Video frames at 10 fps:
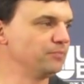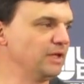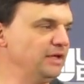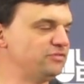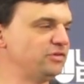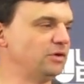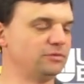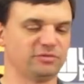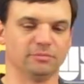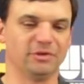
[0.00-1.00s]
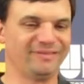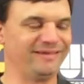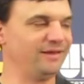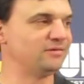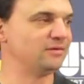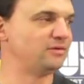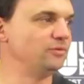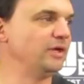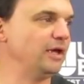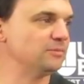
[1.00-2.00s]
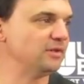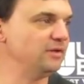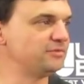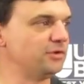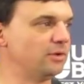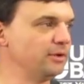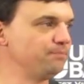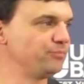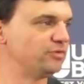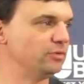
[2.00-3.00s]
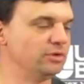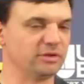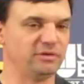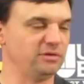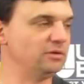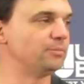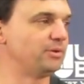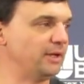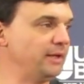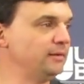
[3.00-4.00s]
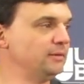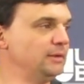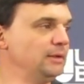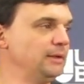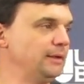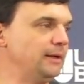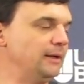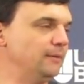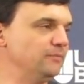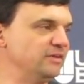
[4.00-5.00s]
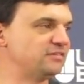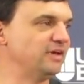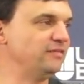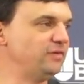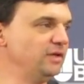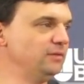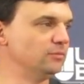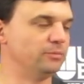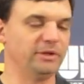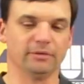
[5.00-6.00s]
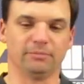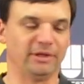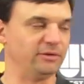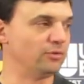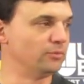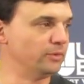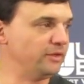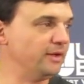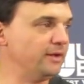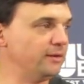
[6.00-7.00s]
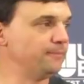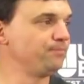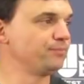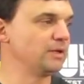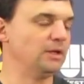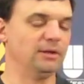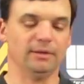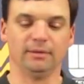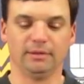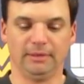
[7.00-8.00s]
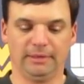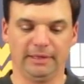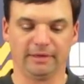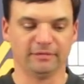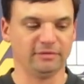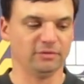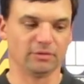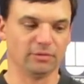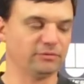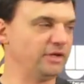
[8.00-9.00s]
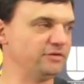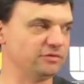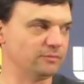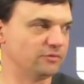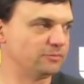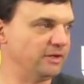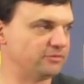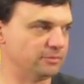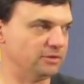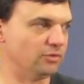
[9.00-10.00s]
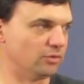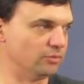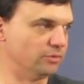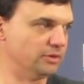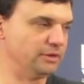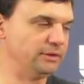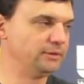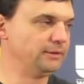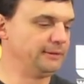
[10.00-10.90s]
He's shown some good things in the two games that he started, so he'll continue to play. At safety, we'll be able to play Norwood there and continue our rotation, which basically Norwood,